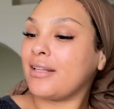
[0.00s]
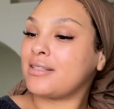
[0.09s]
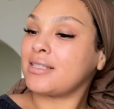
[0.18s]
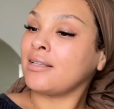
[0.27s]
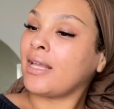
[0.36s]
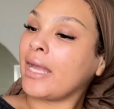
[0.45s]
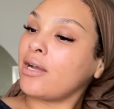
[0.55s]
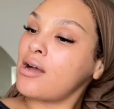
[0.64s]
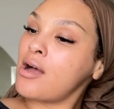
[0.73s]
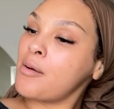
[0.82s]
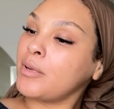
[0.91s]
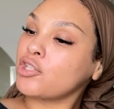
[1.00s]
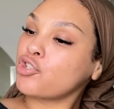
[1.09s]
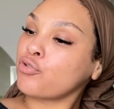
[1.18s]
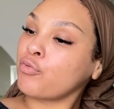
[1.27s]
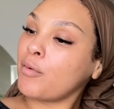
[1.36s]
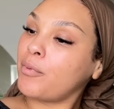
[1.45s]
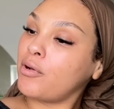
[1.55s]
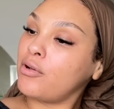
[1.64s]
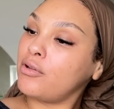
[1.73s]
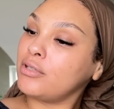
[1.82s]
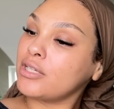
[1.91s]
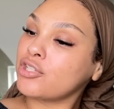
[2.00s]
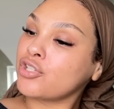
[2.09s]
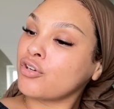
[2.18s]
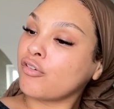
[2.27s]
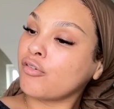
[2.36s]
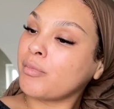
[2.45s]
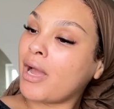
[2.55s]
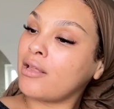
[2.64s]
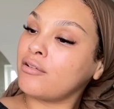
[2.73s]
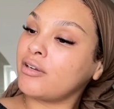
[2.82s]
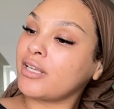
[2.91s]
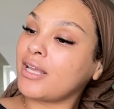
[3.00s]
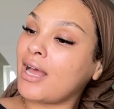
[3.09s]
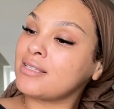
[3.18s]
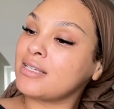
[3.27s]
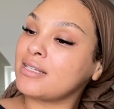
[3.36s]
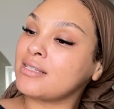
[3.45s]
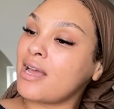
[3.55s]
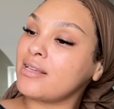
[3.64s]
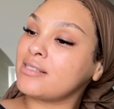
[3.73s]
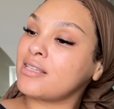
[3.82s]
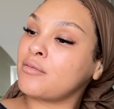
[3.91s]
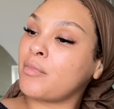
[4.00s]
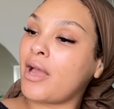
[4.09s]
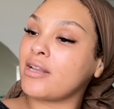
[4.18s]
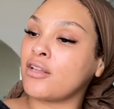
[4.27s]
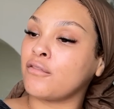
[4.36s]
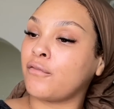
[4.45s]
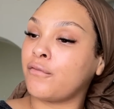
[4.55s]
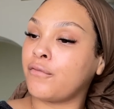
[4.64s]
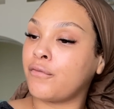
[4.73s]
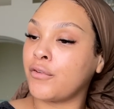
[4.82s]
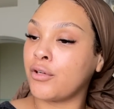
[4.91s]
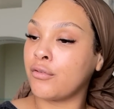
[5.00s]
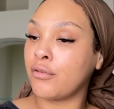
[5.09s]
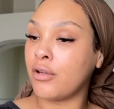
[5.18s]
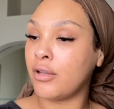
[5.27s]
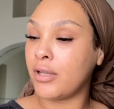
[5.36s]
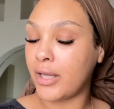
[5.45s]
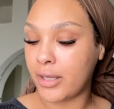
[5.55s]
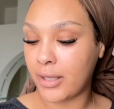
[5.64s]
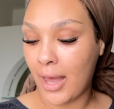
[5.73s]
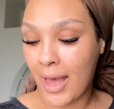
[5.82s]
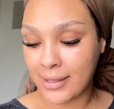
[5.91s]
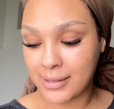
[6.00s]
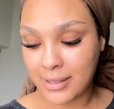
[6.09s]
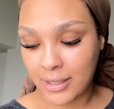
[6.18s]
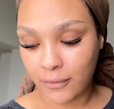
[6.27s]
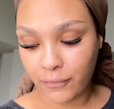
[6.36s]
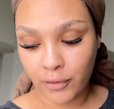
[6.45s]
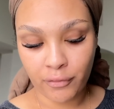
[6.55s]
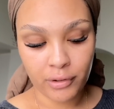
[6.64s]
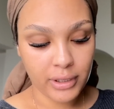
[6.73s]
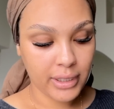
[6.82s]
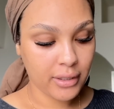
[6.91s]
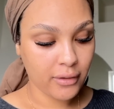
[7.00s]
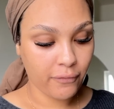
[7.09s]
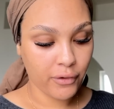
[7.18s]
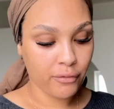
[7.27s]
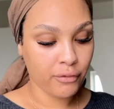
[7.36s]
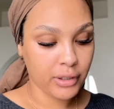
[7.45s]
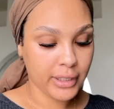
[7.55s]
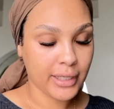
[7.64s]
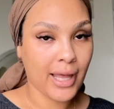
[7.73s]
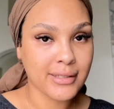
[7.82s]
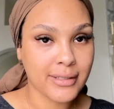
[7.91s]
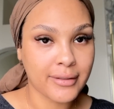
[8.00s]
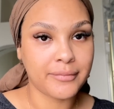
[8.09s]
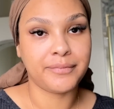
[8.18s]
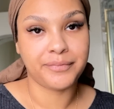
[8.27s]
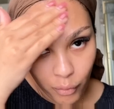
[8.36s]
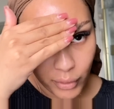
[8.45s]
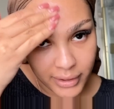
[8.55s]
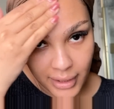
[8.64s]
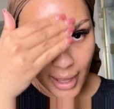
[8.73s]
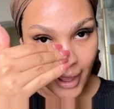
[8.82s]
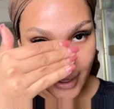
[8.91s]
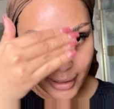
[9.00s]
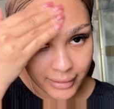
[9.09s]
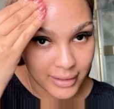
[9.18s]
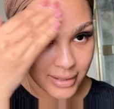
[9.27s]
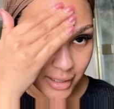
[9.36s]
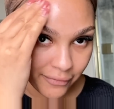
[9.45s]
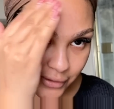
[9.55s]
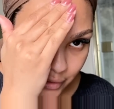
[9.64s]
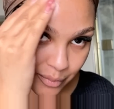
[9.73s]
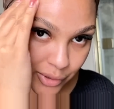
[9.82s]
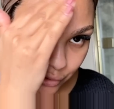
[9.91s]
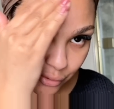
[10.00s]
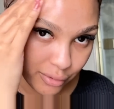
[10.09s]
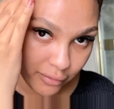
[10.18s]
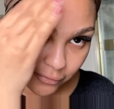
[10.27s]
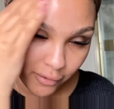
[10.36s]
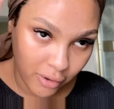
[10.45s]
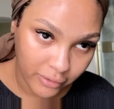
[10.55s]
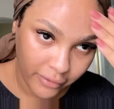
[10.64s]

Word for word: It's the Lancôme triple serum hyaluronic acid, niacinamide, and ferulic acid. Ferulic? Ferulic acid. What the heck? This stuff is beautiful.